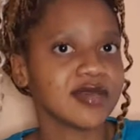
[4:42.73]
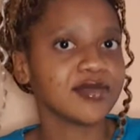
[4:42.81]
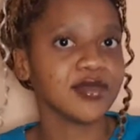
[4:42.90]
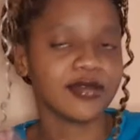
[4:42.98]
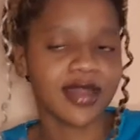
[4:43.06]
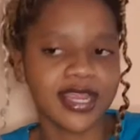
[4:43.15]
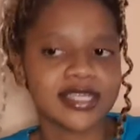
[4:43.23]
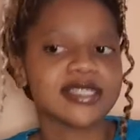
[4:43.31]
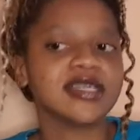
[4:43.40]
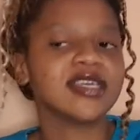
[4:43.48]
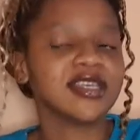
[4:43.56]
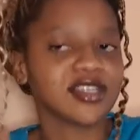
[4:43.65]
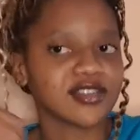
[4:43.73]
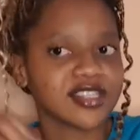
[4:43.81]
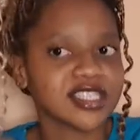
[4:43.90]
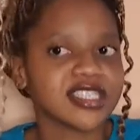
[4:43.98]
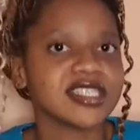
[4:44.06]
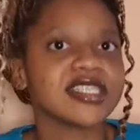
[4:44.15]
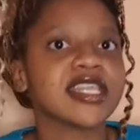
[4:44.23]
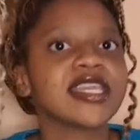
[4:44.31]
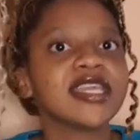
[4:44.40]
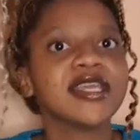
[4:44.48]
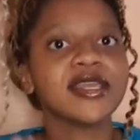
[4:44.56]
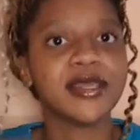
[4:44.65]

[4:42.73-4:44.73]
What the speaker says: you write question 3,